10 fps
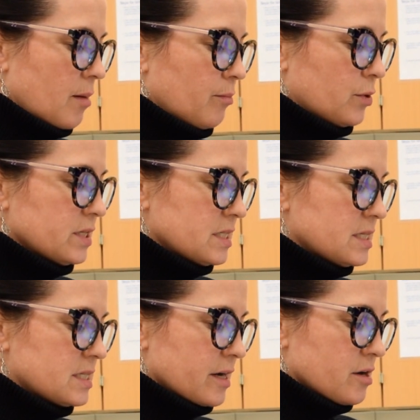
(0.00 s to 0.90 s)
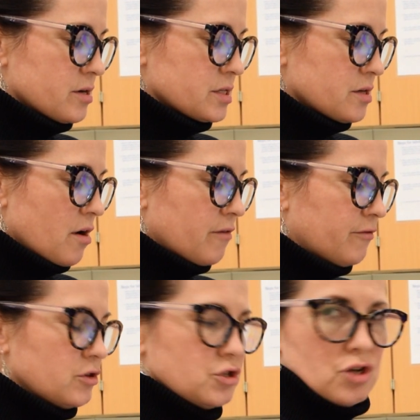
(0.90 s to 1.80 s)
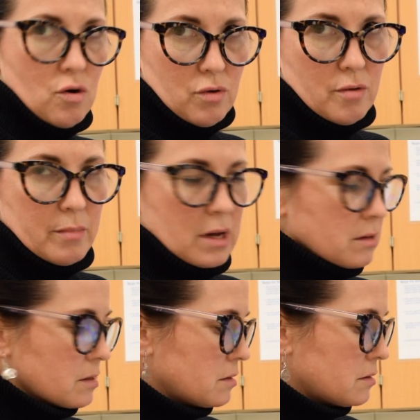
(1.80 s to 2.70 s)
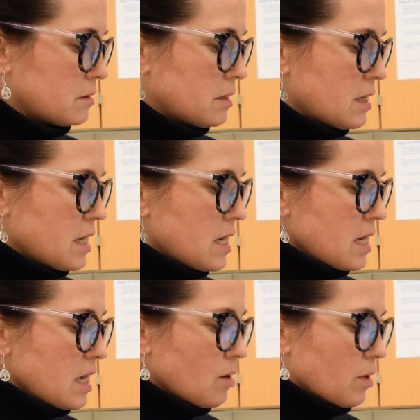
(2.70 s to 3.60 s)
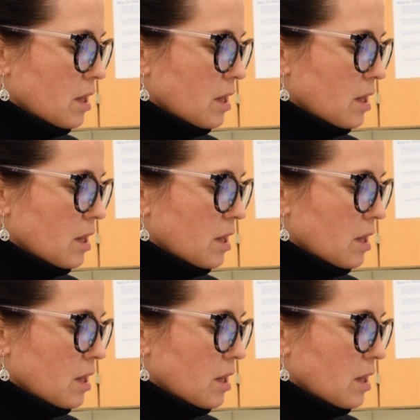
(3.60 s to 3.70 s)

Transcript: printed stickers for donor milk. It will